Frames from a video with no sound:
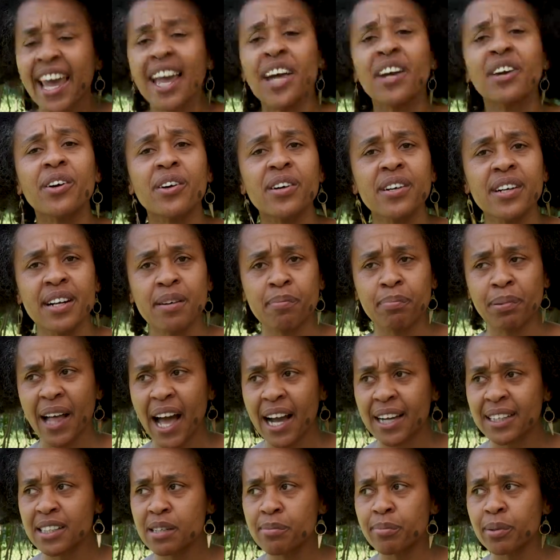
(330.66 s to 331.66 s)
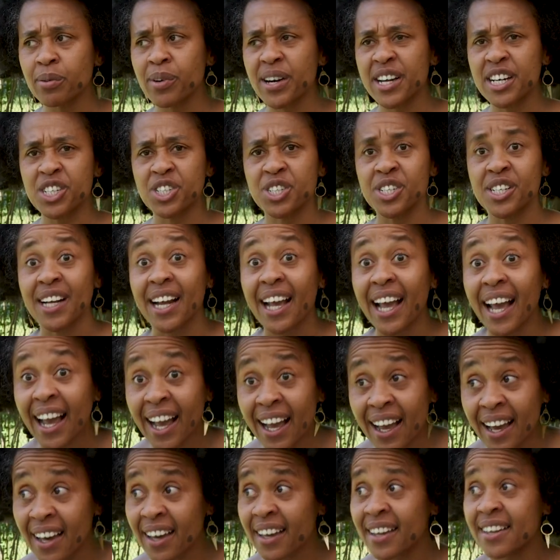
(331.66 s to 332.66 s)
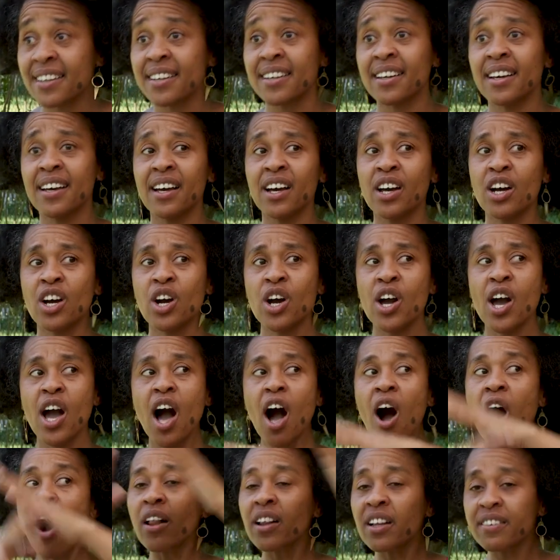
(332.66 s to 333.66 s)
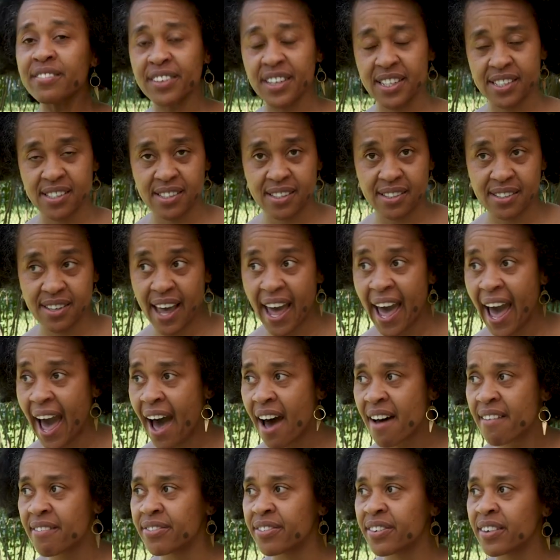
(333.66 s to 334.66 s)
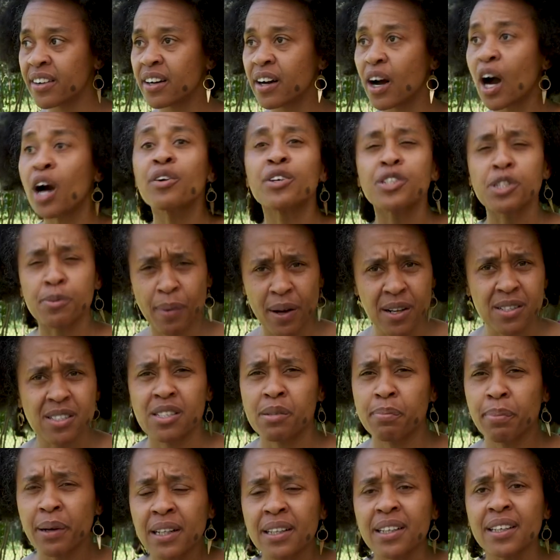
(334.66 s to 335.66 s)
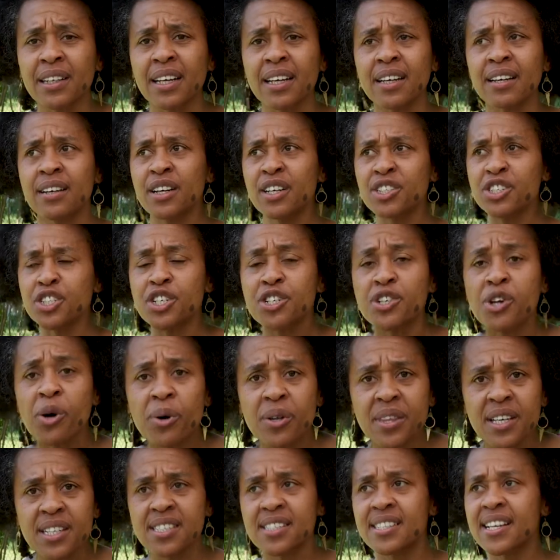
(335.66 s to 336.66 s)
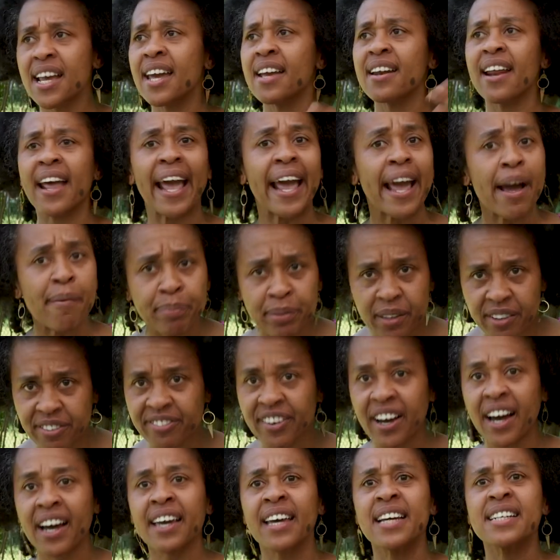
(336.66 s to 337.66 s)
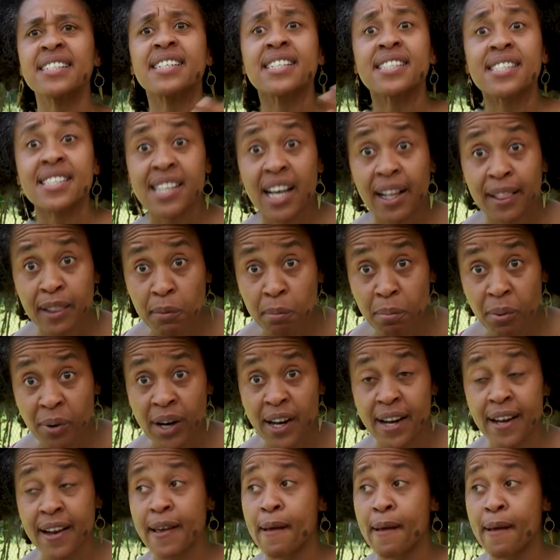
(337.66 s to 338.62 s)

anchored in Black liberation, and all of us have a responsibility to know this day, to amplify it, to celebrate